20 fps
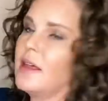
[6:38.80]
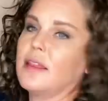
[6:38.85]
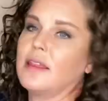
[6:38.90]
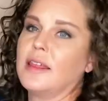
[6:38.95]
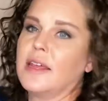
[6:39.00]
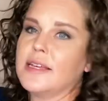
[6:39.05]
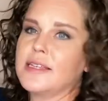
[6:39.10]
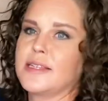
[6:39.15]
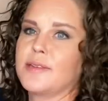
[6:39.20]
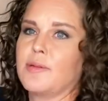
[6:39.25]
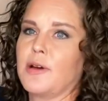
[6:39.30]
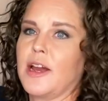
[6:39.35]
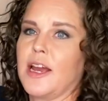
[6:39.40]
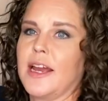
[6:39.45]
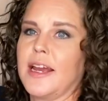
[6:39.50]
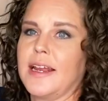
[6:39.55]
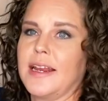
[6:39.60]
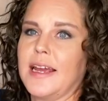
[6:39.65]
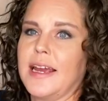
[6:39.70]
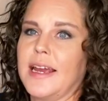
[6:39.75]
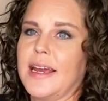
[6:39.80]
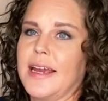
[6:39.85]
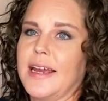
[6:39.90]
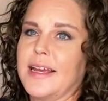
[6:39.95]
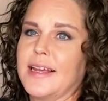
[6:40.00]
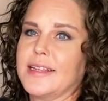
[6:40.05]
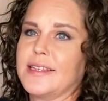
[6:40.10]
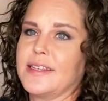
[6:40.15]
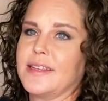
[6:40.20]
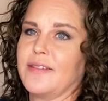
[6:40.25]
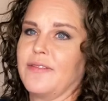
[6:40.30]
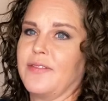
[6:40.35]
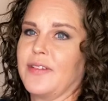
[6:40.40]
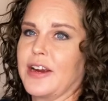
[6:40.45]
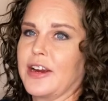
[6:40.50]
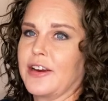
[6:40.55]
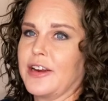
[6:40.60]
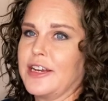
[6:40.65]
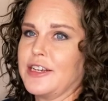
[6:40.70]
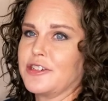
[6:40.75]
This one is
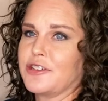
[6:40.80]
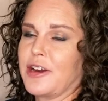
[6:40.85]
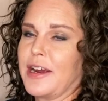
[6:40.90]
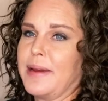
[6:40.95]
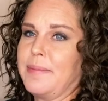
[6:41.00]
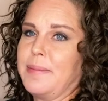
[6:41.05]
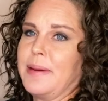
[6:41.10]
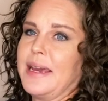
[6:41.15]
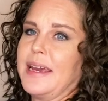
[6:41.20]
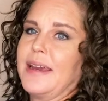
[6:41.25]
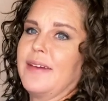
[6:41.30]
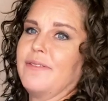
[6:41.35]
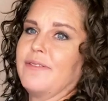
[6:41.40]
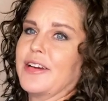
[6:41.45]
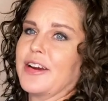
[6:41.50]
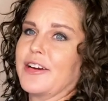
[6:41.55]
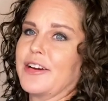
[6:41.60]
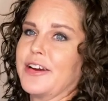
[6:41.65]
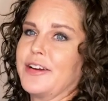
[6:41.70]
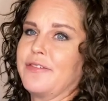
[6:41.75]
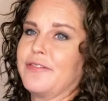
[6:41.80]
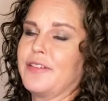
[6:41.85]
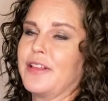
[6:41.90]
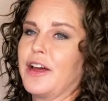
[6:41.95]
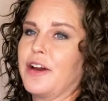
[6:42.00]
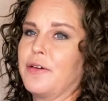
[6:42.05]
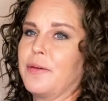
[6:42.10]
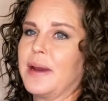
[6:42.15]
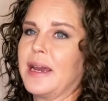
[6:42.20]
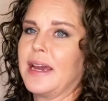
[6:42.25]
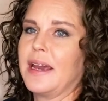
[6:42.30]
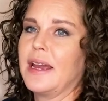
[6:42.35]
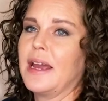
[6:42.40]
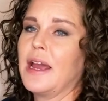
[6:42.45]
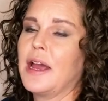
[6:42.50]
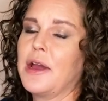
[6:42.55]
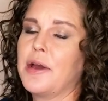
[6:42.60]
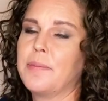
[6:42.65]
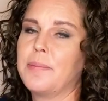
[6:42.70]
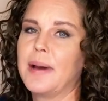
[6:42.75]
very drapey and very flowy,
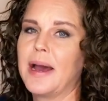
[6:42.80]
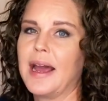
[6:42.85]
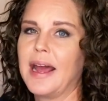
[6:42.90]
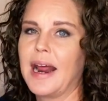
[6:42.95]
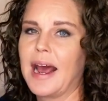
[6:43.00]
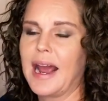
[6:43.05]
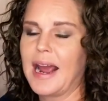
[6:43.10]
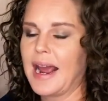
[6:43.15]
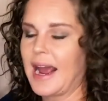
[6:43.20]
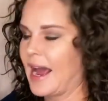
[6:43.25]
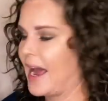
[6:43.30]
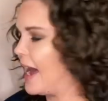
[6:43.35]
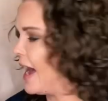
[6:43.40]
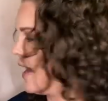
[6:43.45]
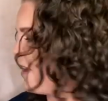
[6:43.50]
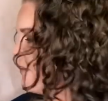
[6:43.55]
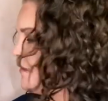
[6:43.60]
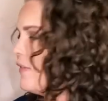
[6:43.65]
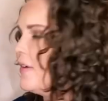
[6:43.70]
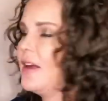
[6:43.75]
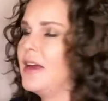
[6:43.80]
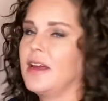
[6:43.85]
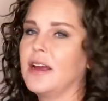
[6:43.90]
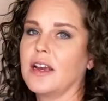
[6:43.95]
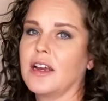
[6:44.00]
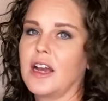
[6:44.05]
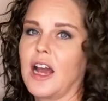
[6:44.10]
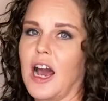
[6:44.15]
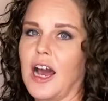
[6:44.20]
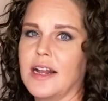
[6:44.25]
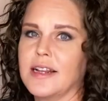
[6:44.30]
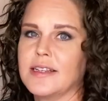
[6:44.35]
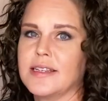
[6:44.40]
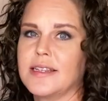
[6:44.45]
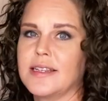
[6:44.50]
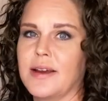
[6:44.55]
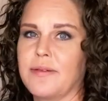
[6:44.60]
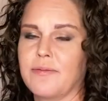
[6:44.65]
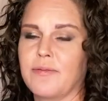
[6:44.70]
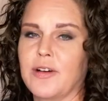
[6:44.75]
but I have gotten
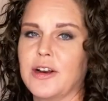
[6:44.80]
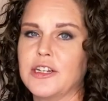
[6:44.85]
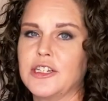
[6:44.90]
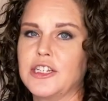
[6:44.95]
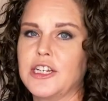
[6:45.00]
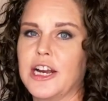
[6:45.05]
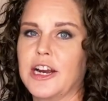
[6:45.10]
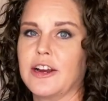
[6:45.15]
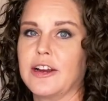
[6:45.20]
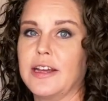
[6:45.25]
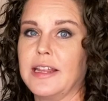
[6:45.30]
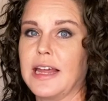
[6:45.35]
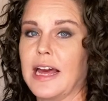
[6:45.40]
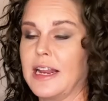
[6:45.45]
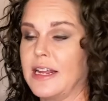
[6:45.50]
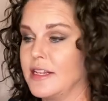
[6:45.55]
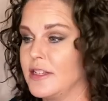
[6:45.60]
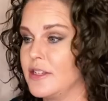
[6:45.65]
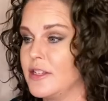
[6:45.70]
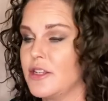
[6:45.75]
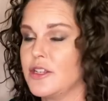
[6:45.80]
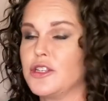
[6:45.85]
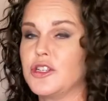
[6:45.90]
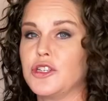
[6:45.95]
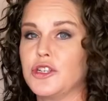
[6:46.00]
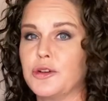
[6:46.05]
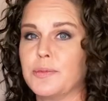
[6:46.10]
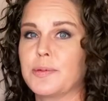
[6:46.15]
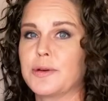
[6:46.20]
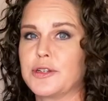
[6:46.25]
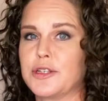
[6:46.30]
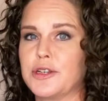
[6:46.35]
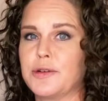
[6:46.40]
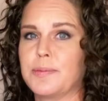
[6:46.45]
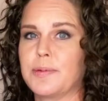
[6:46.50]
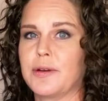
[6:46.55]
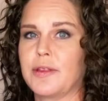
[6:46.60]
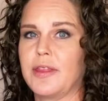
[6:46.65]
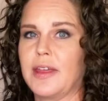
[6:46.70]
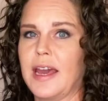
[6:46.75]
some French terry that is super,
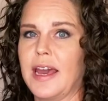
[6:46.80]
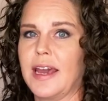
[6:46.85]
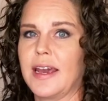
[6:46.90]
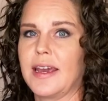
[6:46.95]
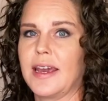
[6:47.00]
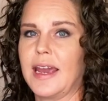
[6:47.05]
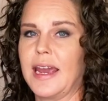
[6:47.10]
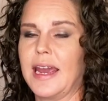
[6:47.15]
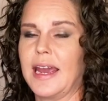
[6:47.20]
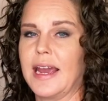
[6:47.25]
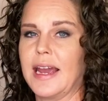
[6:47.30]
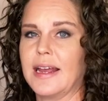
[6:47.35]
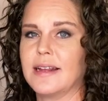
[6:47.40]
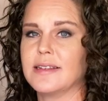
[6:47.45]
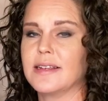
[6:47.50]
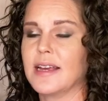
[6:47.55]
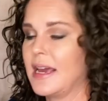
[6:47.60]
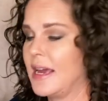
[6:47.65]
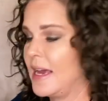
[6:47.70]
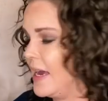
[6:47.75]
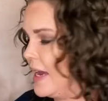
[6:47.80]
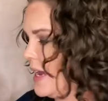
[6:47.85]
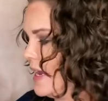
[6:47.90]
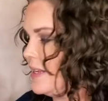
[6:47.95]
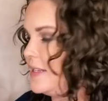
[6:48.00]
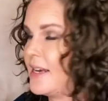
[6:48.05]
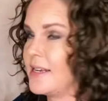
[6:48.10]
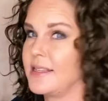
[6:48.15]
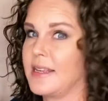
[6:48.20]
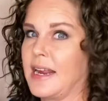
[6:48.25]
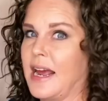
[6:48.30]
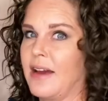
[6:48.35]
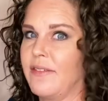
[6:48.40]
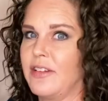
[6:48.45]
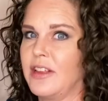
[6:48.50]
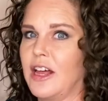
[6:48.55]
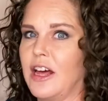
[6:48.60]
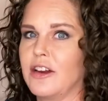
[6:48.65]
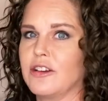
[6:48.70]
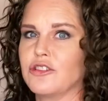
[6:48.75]
super thick and it doesn't have
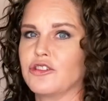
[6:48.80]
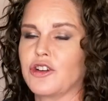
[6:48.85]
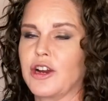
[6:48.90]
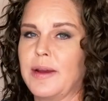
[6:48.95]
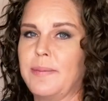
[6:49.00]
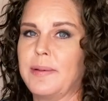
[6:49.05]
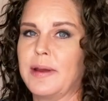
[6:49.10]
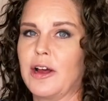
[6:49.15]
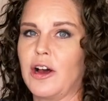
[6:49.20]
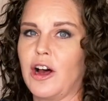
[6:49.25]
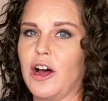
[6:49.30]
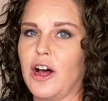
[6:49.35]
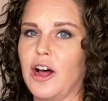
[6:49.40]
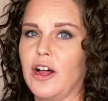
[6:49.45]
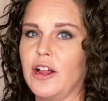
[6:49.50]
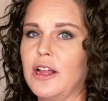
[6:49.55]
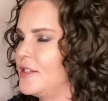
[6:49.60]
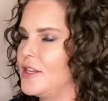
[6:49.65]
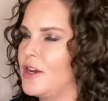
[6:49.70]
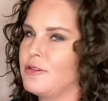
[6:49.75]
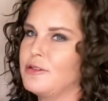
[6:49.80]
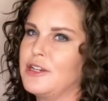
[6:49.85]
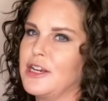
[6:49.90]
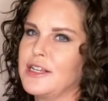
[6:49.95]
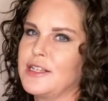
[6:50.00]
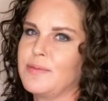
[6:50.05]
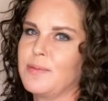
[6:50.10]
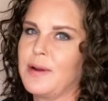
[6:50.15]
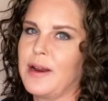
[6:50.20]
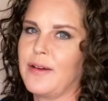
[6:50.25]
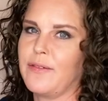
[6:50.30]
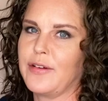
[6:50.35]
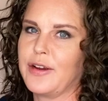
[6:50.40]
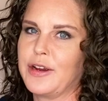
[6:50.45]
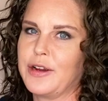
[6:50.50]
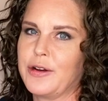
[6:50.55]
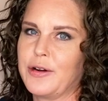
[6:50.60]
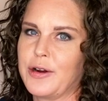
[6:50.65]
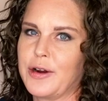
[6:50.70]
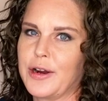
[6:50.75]
a lot of drape at all. So just whenever
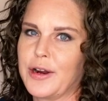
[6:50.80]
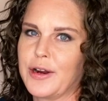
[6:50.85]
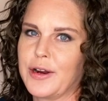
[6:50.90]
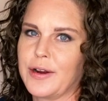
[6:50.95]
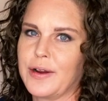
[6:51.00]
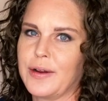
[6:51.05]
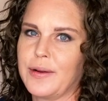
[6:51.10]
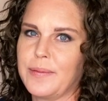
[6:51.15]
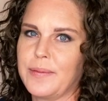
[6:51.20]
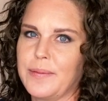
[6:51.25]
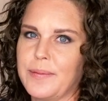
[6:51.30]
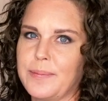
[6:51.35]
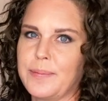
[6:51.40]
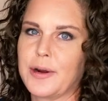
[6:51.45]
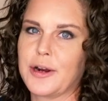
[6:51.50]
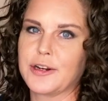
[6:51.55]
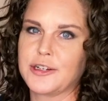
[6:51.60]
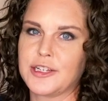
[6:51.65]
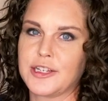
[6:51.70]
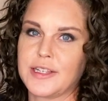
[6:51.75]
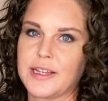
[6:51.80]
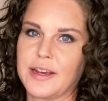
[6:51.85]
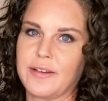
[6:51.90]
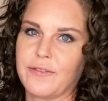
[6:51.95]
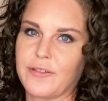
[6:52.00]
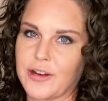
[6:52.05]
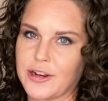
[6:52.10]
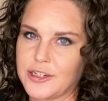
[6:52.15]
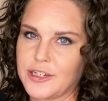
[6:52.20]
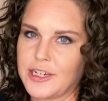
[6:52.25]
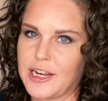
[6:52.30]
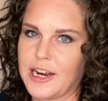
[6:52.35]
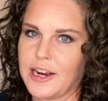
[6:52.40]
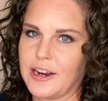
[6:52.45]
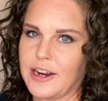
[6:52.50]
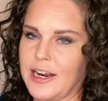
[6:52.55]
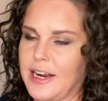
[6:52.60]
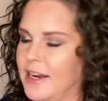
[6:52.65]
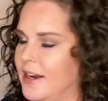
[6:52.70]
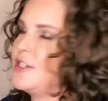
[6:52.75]
you're purchasing French
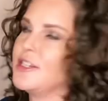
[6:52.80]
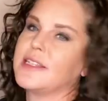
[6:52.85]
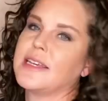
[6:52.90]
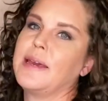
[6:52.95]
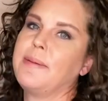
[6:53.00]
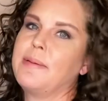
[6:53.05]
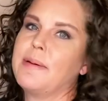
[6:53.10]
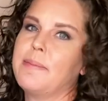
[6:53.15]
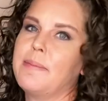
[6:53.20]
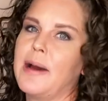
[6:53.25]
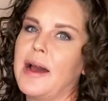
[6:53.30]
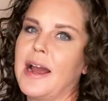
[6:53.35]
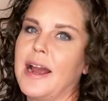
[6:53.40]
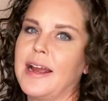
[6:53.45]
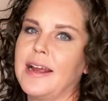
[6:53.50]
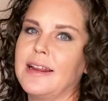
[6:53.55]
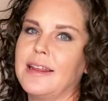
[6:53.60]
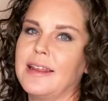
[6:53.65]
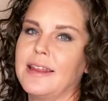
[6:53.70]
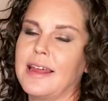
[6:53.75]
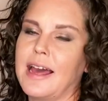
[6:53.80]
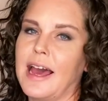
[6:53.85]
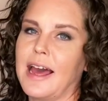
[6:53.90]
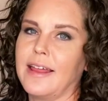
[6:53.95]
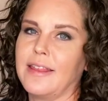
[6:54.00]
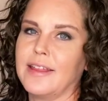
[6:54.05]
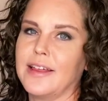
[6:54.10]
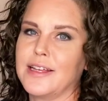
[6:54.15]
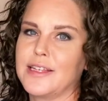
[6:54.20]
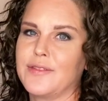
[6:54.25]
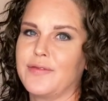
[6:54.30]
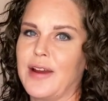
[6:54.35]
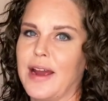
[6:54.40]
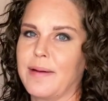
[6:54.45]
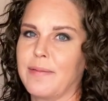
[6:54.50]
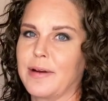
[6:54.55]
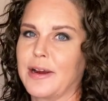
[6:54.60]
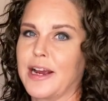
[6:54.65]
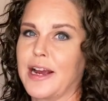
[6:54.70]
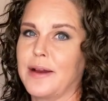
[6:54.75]
terry, just keep in mind that this
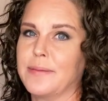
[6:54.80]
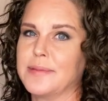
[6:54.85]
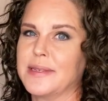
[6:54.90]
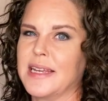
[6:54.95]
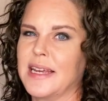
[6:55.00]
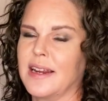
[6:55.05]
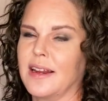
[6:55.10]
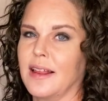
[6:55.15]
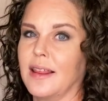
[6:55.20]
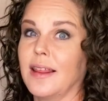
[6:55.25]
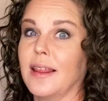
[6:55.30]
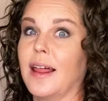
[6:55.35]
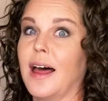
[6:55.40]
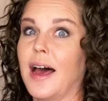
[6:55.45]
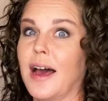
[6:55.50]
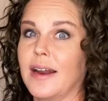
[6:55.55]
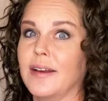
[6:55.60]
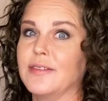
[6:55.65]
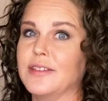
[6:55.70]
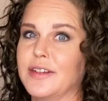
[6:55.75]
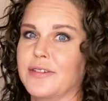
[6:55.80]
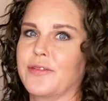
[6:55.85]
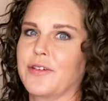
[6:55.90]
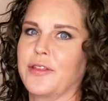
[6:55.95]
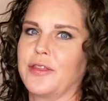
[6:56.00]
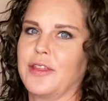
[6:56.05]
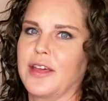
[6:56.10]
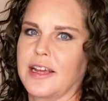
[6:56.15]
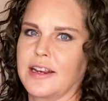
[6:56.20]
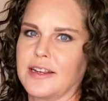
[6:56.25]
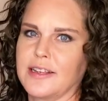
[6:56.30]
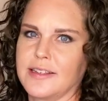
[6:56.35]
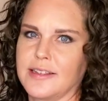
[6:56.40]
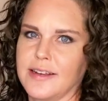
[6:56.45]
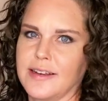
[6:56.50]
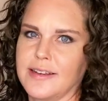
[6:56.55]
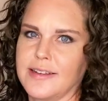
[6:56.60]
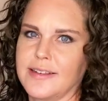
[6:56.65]
fabric comes in a lot of different thicknesses.